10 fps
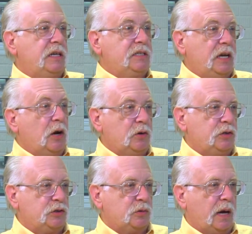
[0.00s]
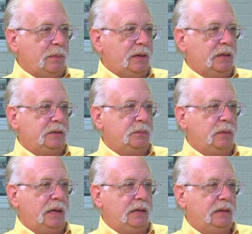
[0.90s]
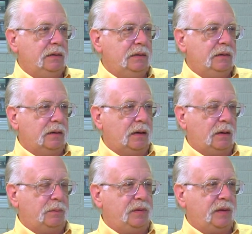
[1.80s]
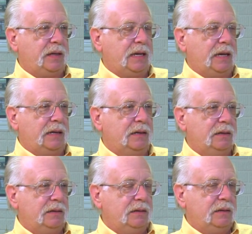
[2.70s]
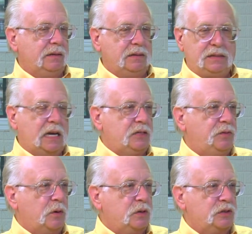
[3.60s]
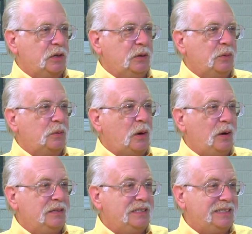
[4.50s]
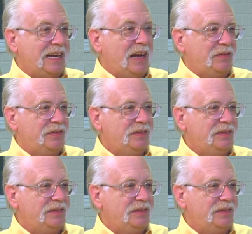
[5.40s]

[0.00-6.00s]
as they are describing it to me, I'm thinking, this guy's focused on the wrong stuff.